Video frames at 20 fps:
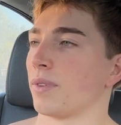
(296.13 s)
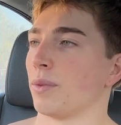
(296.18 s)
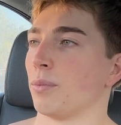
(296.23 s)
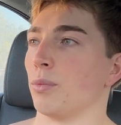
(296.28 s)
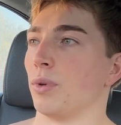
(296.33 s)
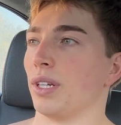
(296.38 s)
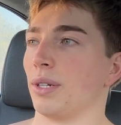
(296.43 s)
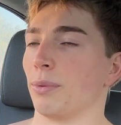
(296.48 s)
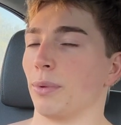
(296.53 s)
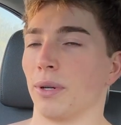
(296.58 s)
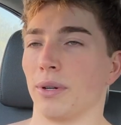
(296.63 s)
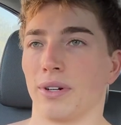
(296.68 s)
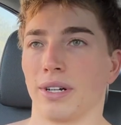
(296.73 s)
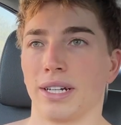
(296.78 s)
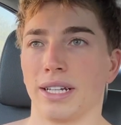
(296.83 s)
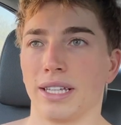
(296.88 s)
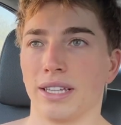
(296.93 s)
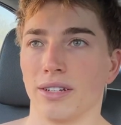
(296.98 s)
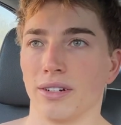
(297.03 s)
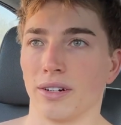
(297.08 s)
when we were
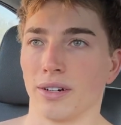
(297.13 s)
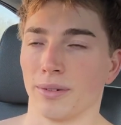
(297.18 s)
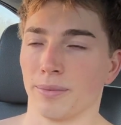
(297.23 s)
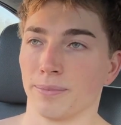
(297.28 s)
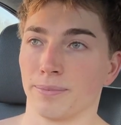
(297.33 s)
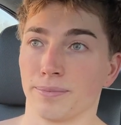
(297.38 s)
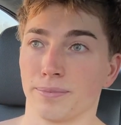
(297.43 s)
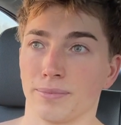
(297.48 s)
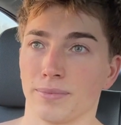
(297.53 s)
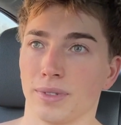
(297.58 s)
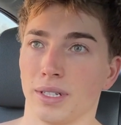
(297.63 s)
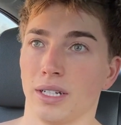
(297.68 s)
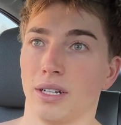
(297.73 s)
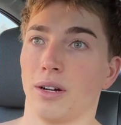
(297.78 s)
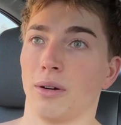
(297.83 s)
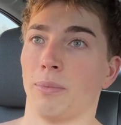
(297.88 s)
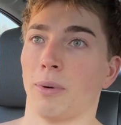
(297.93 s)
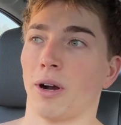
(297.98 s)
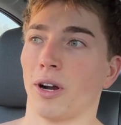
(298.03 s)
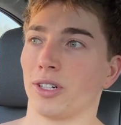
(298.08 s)
either,
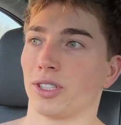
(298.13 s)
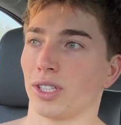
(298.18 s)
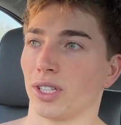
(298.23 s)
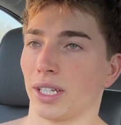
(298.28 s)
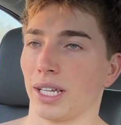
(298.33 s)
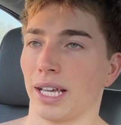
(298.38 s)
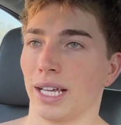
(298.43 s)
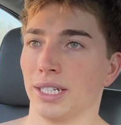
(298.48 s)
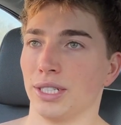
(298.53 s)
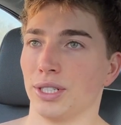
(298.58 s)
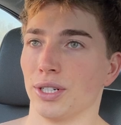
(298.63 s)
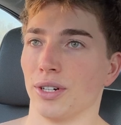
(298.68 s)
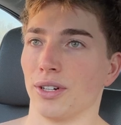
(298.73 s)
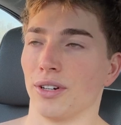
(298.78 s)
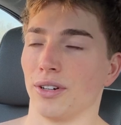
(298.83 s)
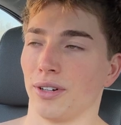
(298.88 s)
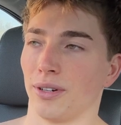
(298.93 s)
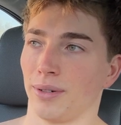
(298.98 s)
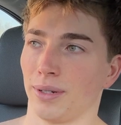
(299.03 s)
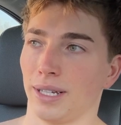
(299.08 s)
partially injured
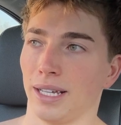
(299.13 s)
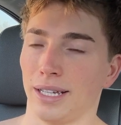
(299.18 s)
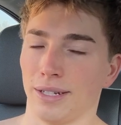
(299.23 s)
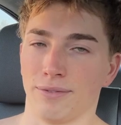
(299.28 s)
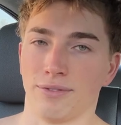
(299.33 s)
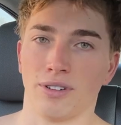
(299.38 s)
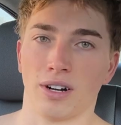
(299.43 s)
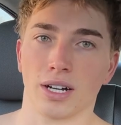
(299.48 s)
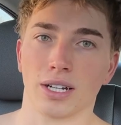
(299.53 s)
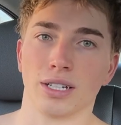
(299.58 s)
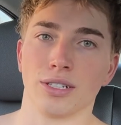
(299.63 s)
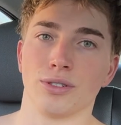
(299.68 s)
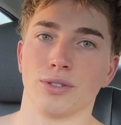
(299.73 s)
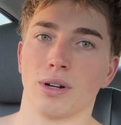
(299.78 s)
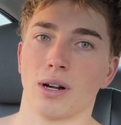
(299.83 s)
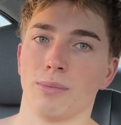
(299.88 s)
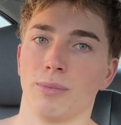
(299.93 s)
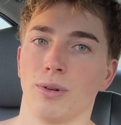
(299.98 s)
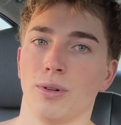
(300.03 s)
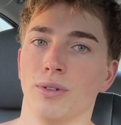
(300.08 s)
or in fucking
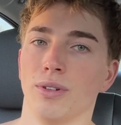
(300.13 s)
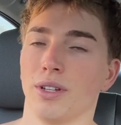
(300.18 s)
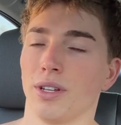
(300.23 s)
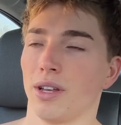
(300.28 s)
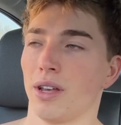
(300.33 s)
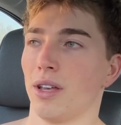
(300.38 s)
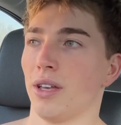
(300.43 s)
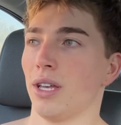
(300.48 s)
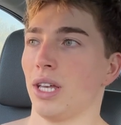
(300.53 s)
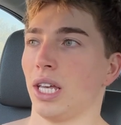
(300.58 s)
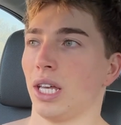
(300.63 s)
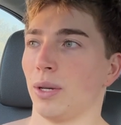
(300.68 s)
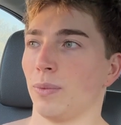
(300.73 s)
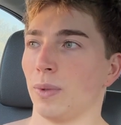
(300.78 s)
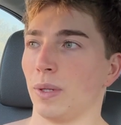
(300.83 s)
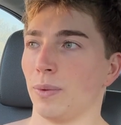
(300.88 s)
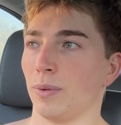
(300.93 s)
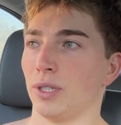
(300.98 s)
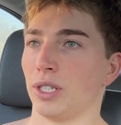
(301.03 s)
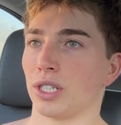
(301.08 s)
trouble.
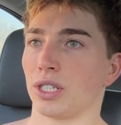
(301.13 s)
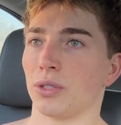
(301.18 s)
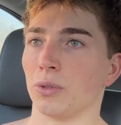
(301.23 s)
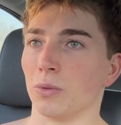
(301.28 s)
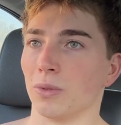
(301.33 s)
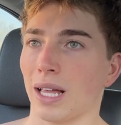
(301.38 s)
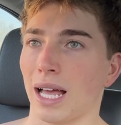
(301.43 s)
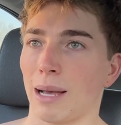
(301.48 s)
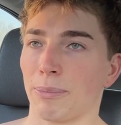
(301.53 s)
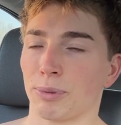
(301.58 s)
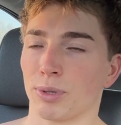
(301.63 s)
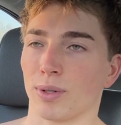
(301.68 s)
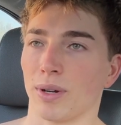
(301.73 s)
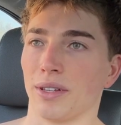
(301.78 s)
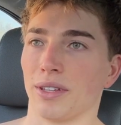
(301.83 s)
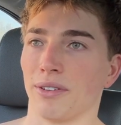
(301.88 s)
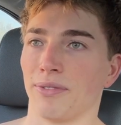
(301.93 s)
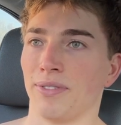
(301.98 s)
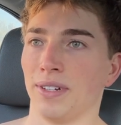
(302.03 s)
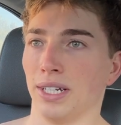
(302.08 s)
we would just do laps
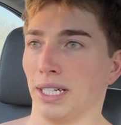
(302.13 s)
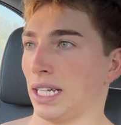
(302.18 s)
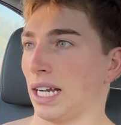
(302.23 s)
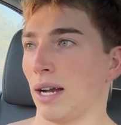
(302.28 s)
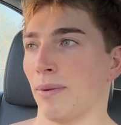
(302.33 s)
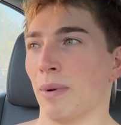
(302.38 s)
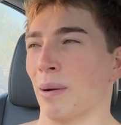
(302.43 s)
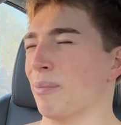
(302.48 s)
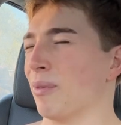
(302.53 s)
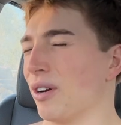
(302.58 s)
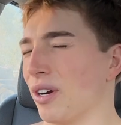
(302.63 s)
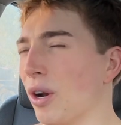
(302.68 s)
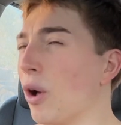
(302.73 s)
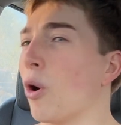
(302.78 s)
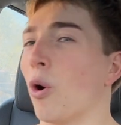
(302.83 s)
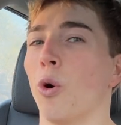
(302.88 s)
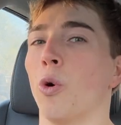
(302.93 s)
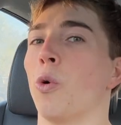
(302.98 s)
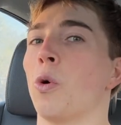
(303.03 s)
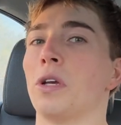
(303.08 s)
around the field. And I remember it
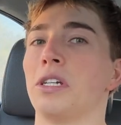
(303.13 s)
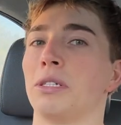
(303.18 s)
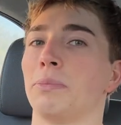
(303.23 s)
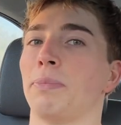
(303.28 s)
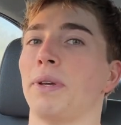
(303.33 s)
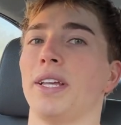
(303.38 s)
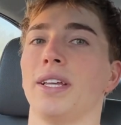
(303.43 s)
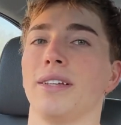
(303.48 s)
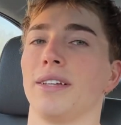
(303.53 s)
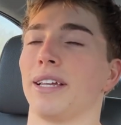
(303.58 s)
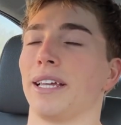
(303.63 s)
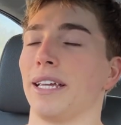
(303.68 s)
always being